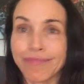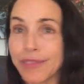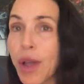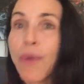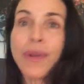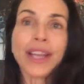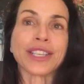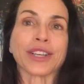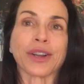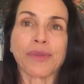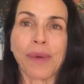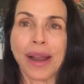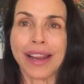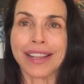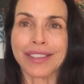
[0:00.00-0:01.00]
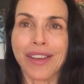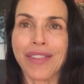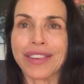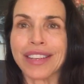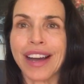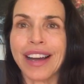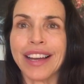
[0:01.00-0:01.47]
don't get to go to weddings all
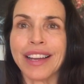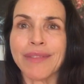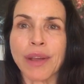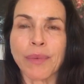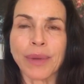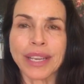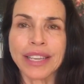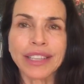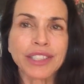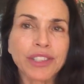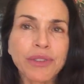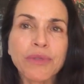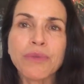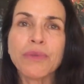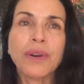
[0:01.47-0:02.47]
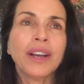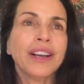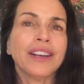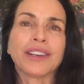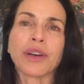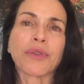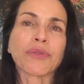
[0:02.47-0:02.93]
the time and we do
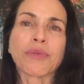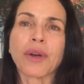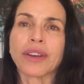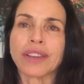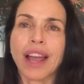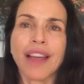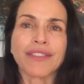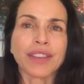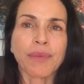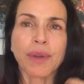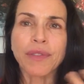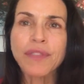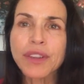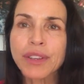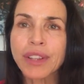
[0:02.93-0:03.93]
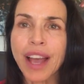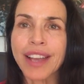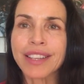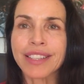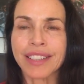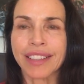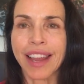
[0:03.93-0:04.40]
go through our lives and we feel
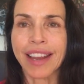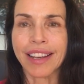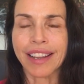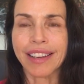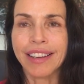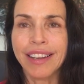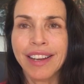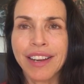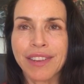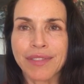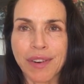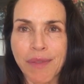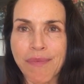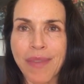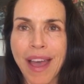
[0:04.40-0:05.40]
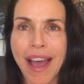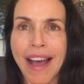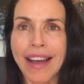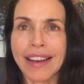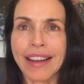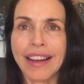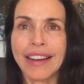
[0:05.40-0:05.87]
isolated from
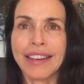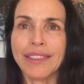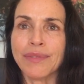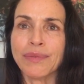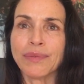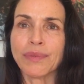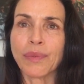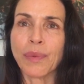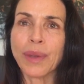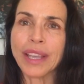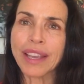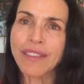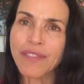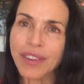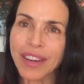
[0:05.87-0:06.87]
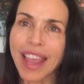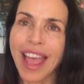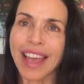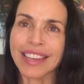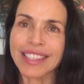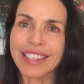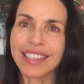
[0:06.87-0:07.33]
that, we can
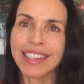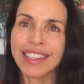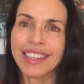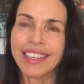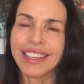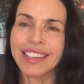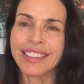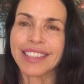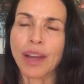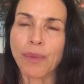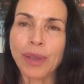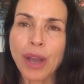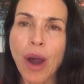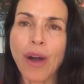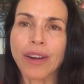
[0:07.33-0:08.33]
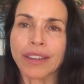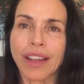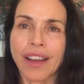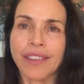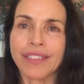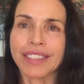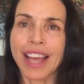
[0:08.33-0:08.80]
forget that we are
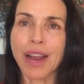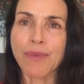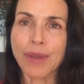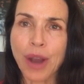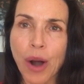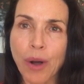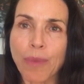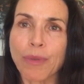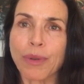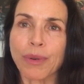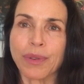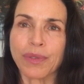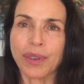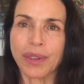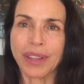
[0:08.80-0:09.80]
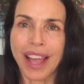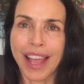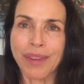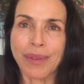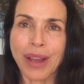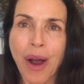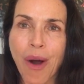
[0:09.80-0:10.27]
loved and we are beautiful
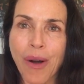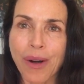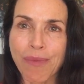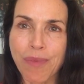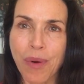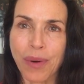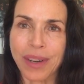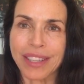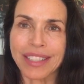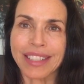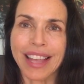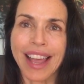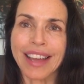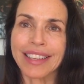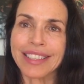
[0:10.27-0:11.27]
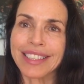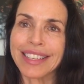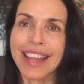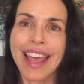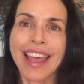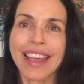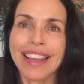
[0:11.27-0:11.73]
and we are important. And
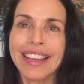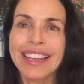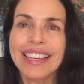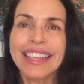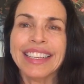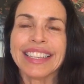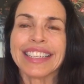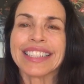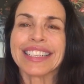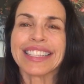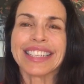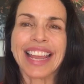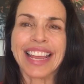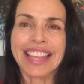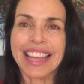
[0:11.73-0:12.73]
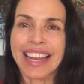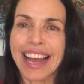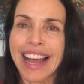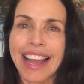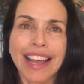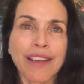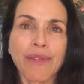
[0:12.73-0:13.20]
today is a day that
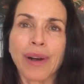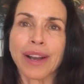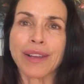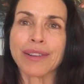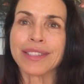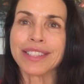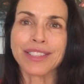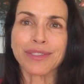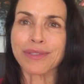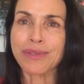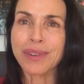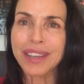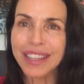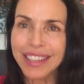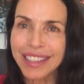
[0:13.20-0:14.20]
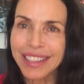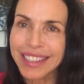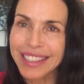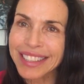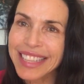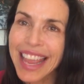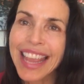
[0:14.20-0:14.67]
I wanted to
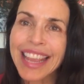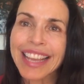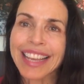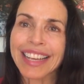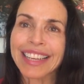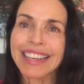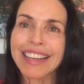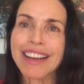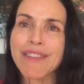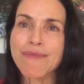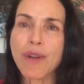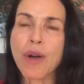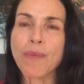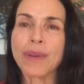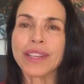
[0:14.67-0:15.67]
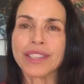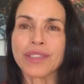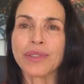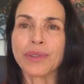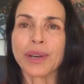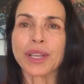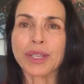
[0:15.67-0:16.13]
take a moment
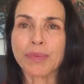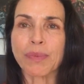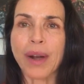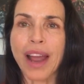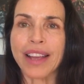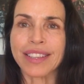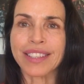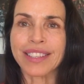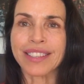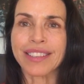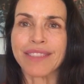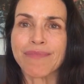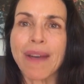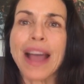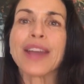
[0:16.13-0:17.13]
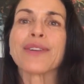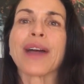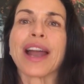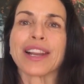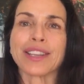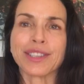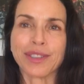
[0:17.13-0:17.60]
to express my
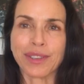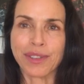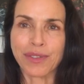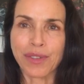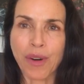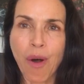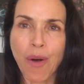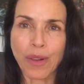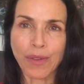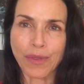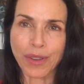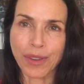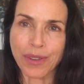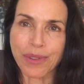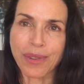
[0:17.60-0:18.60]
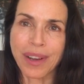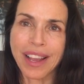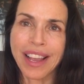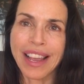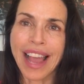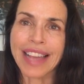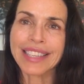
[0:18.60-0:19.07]
gratitude for all of you
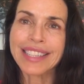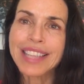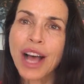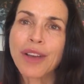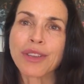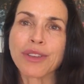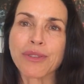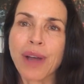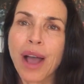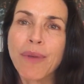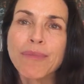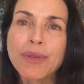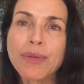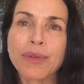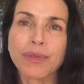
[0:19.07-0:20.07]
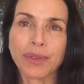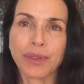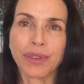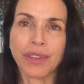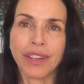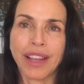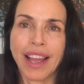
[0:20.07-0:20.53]
and to tell you how
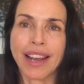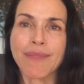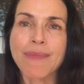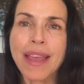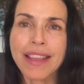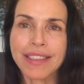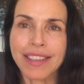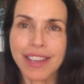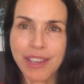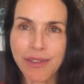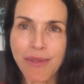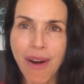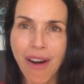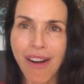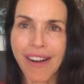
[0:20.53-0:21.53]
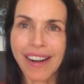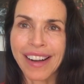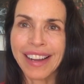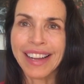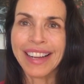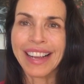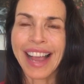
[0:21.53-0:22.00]
beautiful and amazing you are,
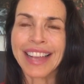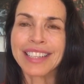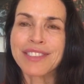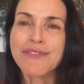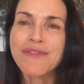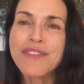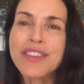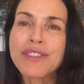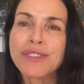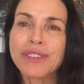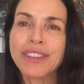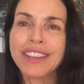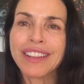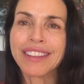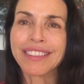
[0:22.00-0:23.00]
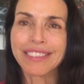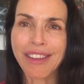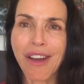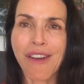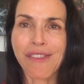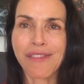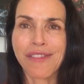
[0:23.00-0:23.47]
and to feel
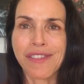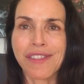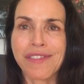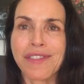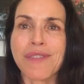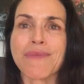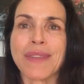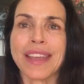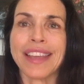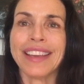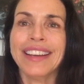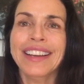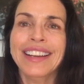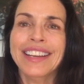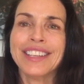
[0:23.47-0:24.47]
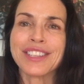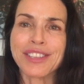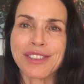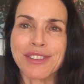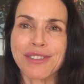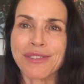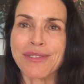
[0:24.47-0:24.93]
love from me
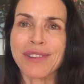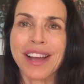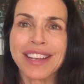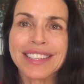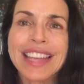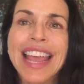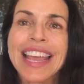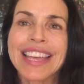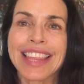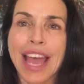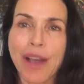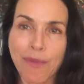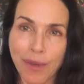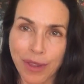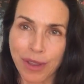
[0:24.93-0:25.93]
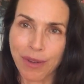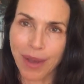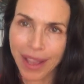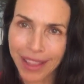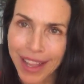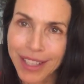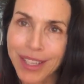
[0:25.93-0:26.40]
to you and take that with you
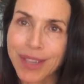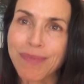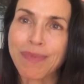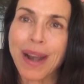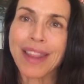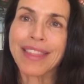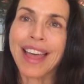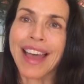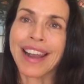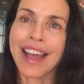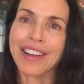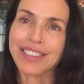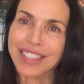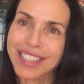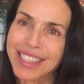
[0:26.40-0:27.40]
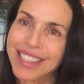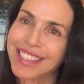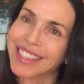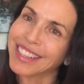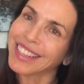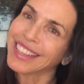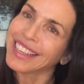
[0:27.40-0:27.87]
and then spread that out. Just
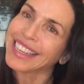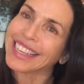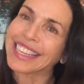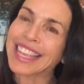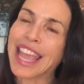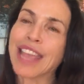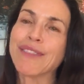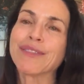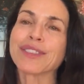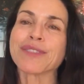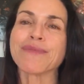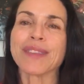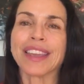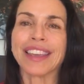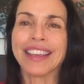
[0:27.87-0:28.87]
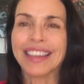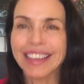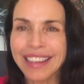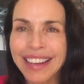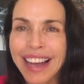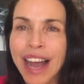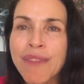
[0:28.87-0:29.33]
as it came to me,
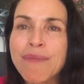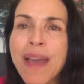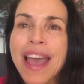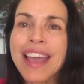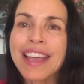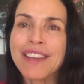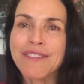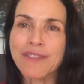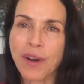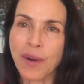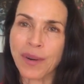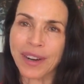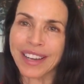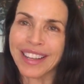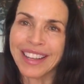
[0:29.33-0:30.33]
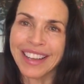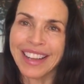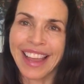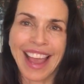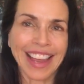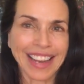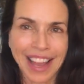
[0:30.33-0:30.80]
I'm paying it forward,
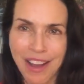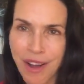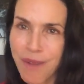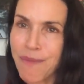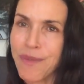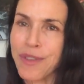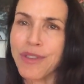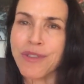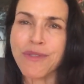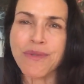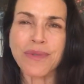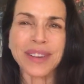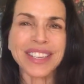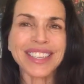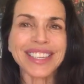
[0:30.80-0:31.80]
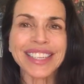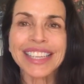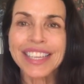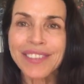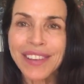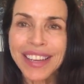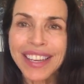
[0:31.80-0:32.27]
and I hope you receive